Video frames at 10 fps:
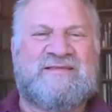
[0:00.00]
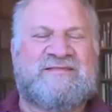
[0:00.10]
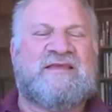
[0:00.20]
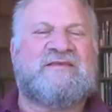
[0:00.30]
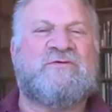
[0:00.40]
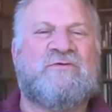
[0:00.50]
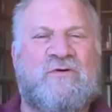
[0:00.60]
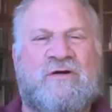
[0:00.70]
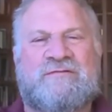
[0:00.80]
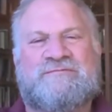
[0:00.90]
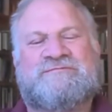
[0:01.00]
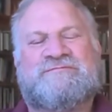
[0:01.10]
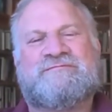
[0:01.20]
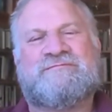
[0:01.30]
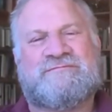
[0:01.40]
Thank you all.
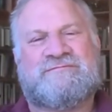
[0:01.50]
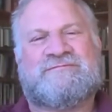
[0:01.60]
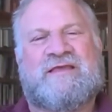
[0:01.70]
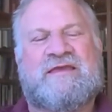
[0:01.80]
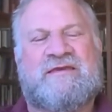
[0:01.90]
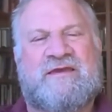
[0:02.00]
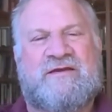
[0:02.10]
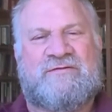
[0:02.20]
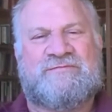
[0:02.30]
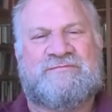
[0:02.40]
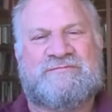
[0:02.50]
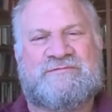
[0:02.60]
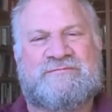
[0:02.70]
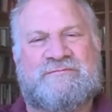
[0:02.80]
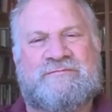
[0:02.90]
Take care.
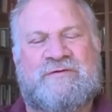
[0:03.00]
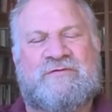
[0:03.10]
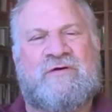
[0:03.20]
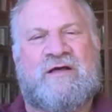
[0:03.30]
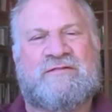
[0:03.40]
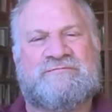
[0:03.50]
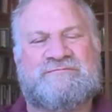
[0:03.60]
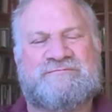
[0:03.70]
Be well.